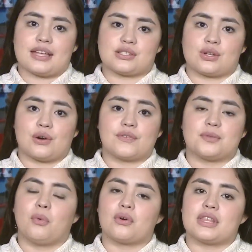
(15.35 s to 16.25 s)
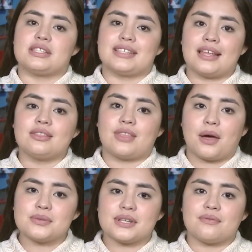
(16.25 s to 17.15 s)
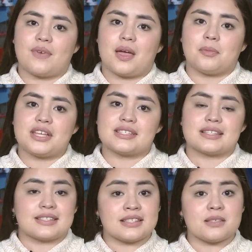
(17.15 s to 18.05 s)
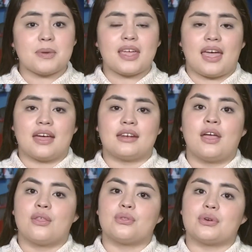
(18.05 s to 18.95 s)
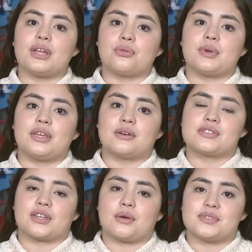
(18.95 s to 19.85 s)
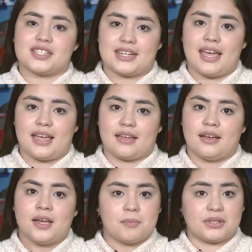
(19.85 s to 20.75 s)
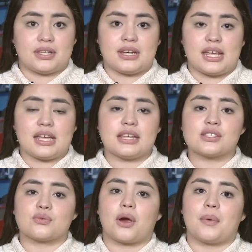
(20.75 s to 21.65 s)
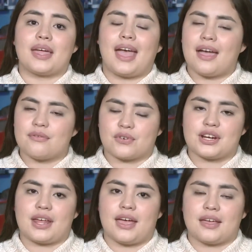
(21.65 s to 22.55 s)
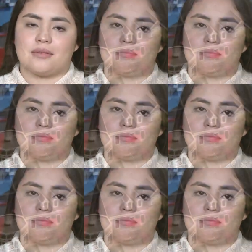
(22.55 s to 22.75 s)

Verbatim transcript: has served more than 10,000 families since it began 33 years ago today, but the need is growing every day.